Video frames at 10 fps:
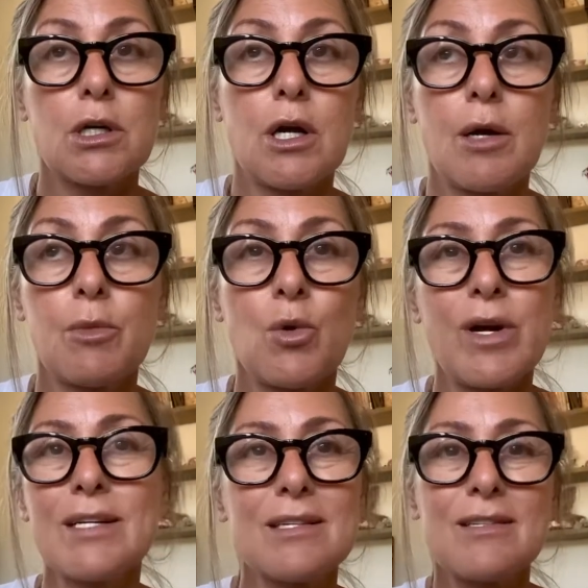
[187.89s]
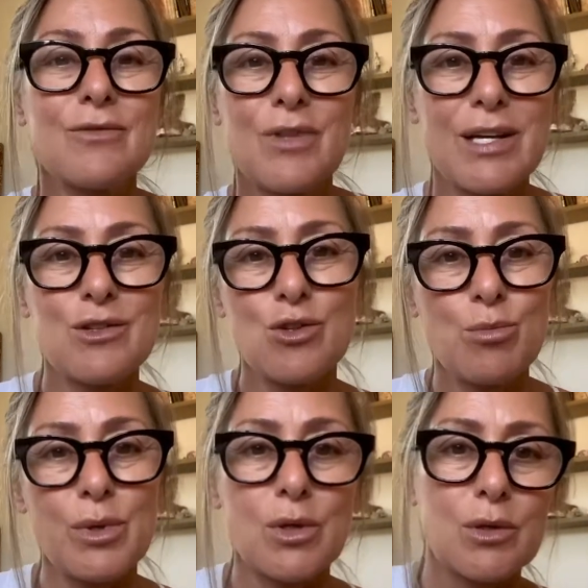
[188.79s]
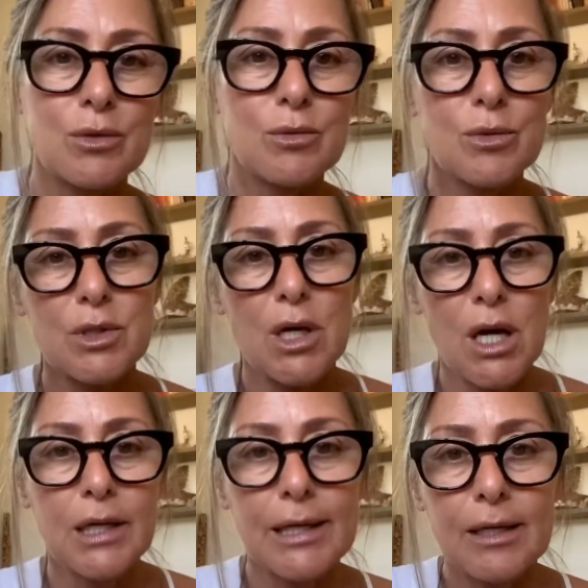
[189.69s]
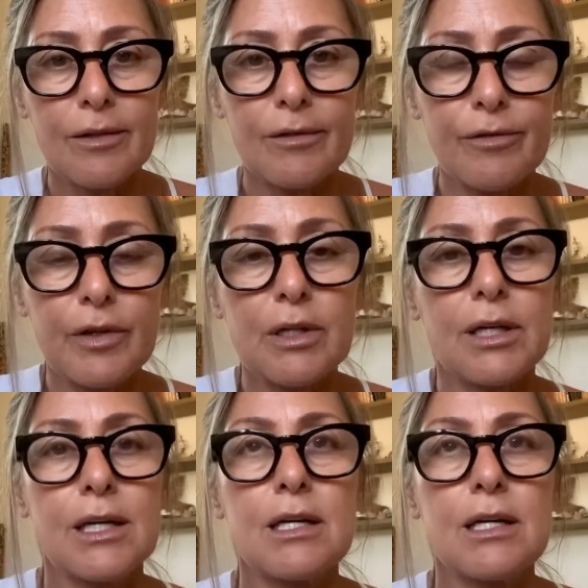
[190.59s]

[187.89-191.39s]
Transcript: Aquarius isn't like super huggy feely.